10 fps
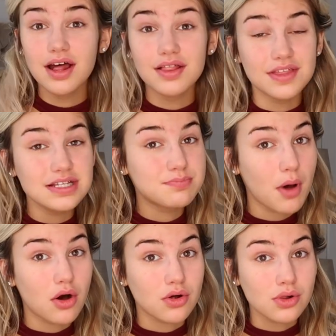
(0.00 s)
This
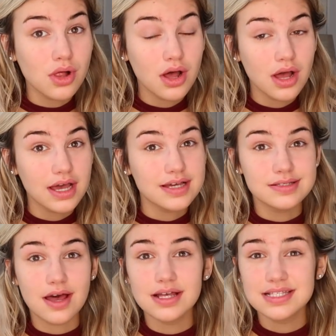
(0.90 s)
bottle
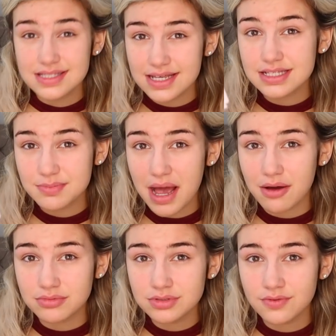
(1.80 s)
is
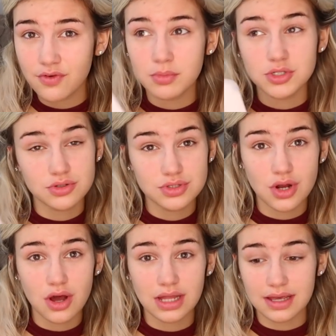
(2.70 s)
£6 from a
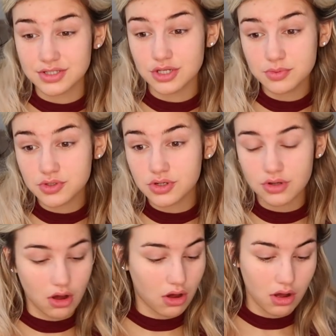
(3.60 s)
drugstore like Superdrug